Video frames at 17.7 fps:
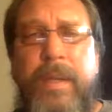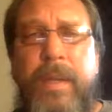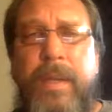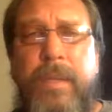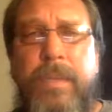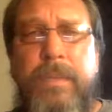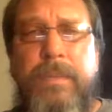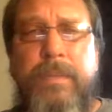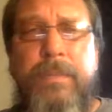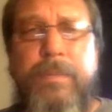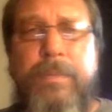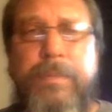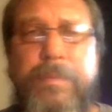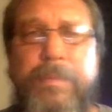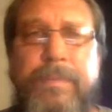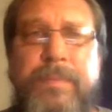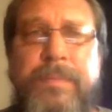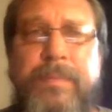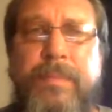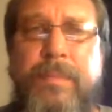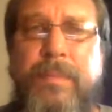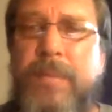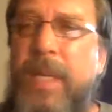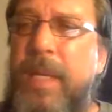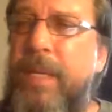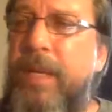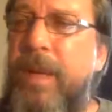Y'all
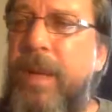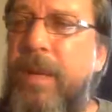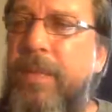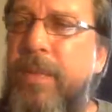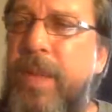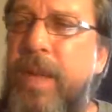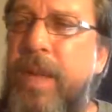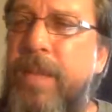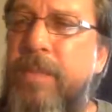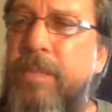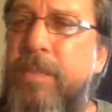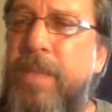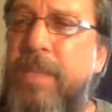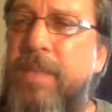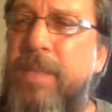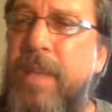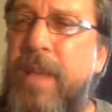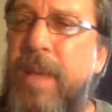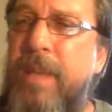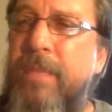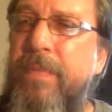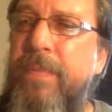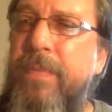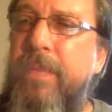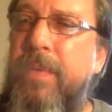taking care of things, being safe?